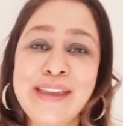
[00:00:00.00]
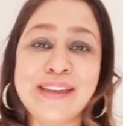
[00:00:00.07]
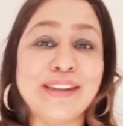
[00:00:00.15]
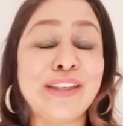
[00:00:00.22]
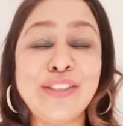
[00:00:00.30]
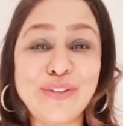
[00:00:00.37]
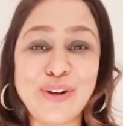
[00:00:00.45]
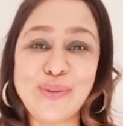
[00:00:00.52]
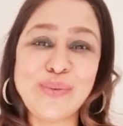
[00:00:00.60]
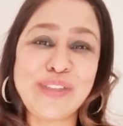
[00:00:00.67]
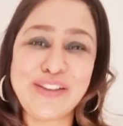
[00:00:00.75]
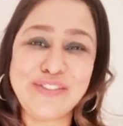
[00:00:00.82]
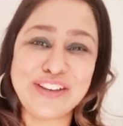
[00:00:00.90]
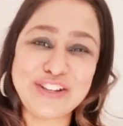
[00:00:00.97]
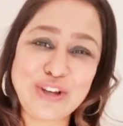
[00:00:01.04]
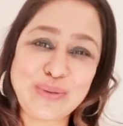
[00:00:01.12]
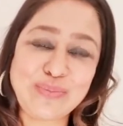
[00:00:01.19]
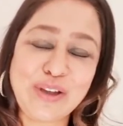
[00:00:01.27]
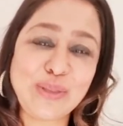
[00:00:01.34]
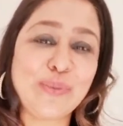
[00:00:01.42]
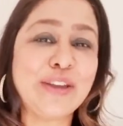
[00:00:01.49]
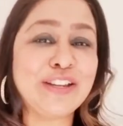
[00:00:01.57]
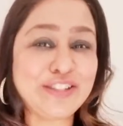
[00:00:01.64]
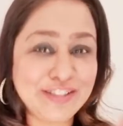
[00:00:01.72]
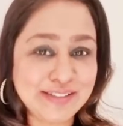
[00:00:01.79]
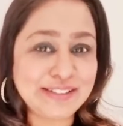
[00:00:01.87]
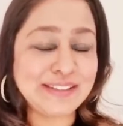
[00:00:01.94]
Nothing wrong with having a job, by the way. It's
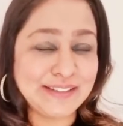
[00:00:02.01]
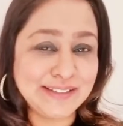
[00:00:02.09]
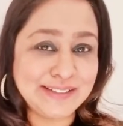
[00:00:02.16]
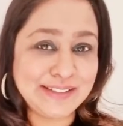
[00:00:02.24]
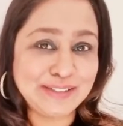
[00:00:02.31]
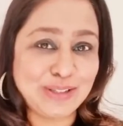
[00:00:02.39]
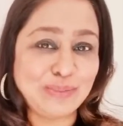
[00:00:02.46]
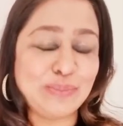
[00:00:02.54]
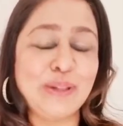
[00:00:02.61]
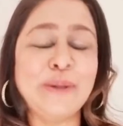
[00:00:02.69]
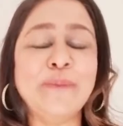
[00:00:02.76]
just in this example.